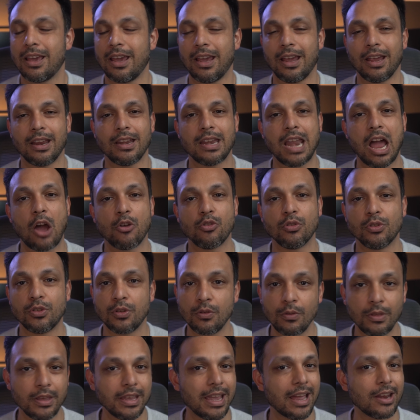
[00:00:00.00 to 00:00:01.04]
and now you
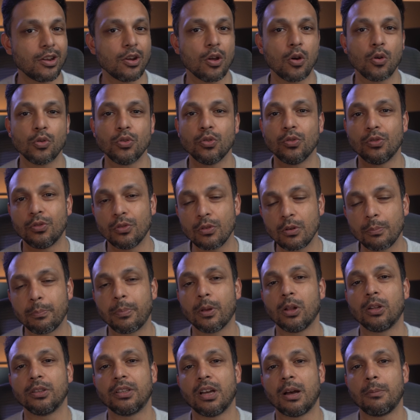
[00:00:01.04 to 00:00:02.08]
do the endo, you do the
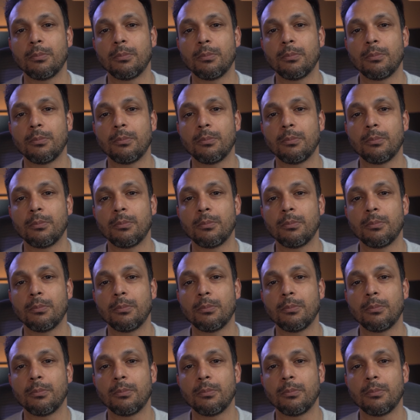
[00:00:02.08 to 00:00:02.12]
build